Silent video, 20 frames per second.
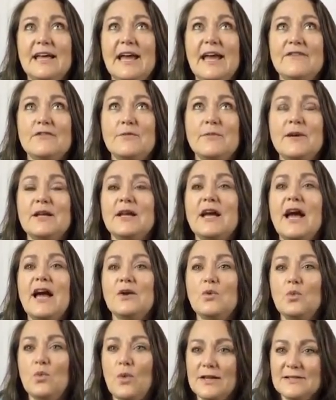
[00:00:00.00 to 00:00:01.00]
everybody
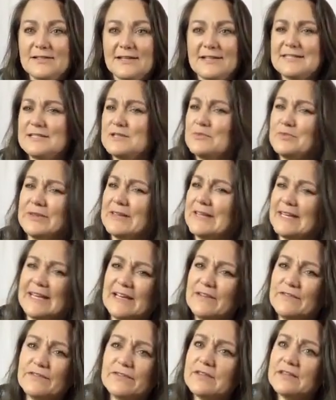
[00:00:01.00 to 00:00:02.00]
kind of wants us to
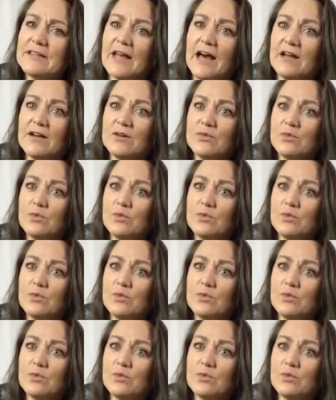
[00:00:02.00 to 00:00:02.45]
believe that